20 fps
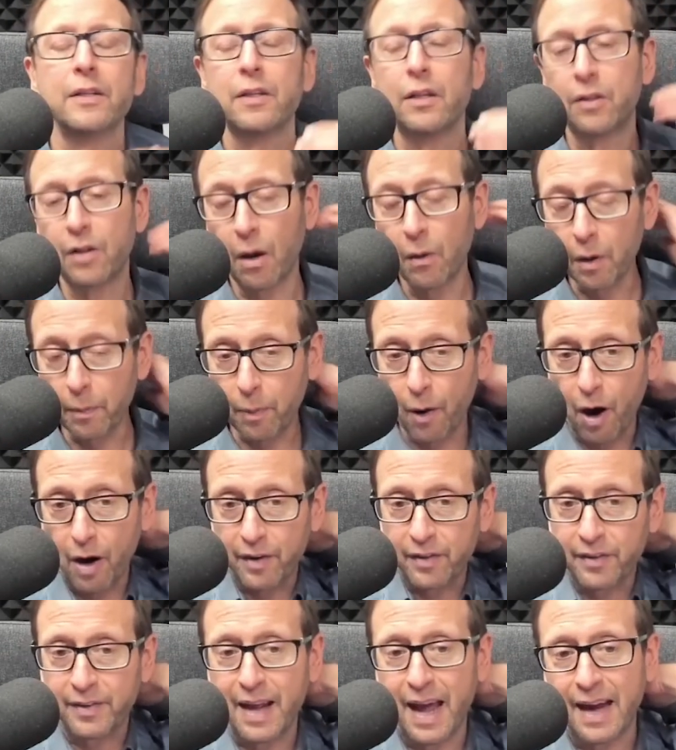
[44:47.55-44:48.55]
The lower
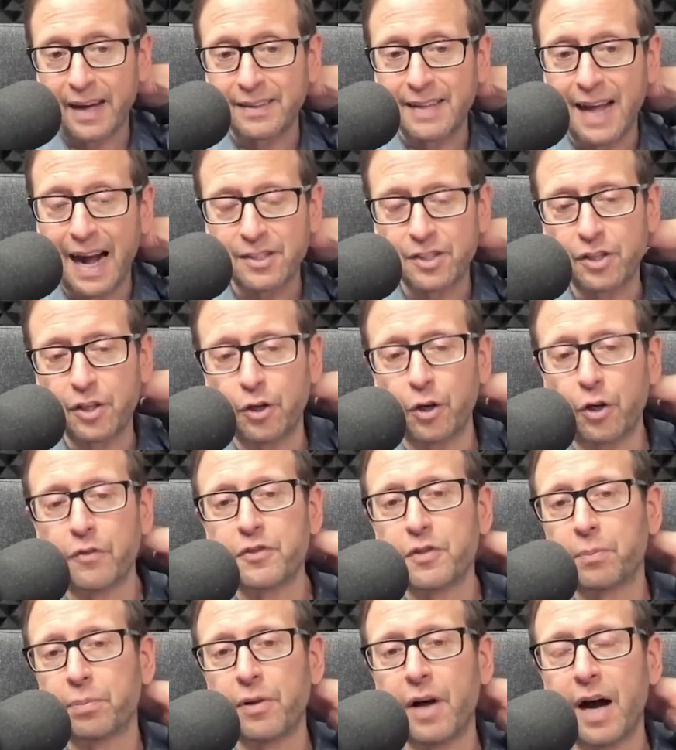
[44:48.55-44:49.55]
part of the neck, that's the
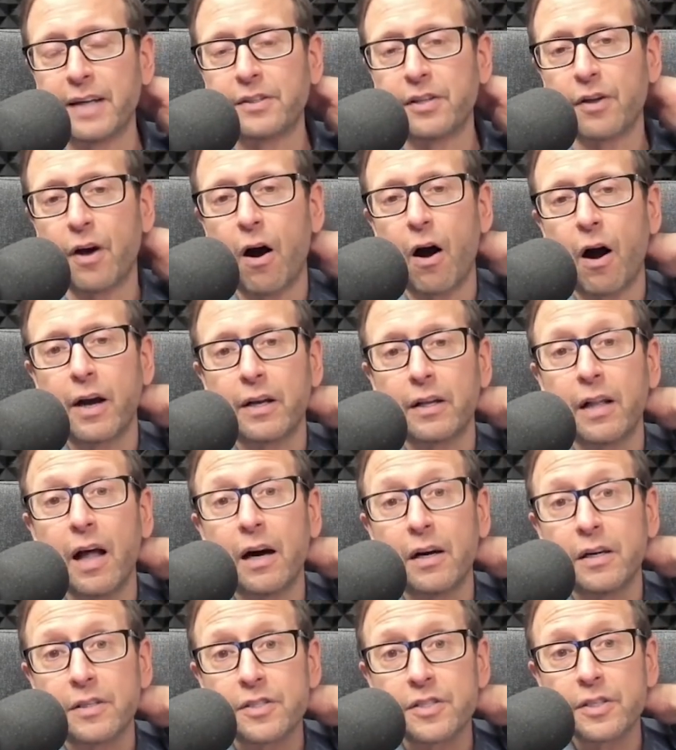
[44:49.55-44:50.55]
nerve supply to the heart and
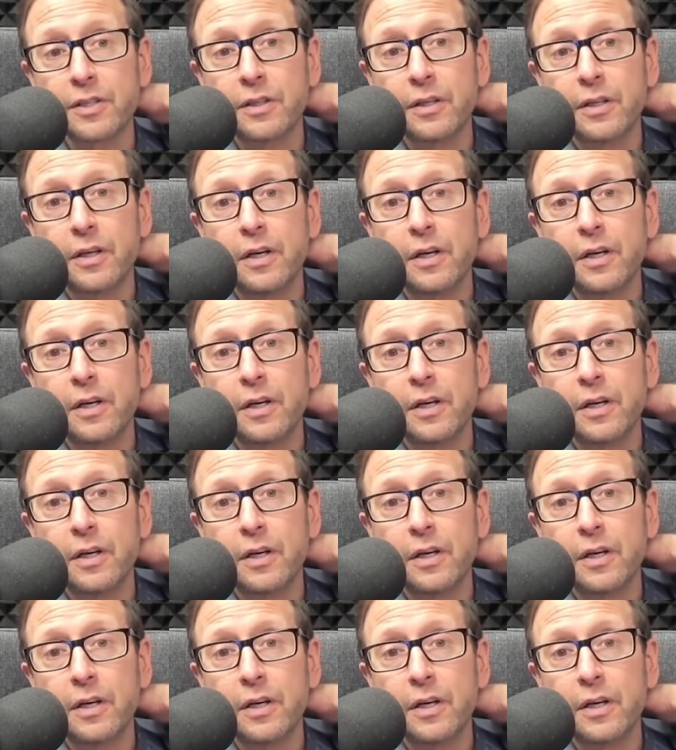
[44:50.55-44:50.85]
lungs.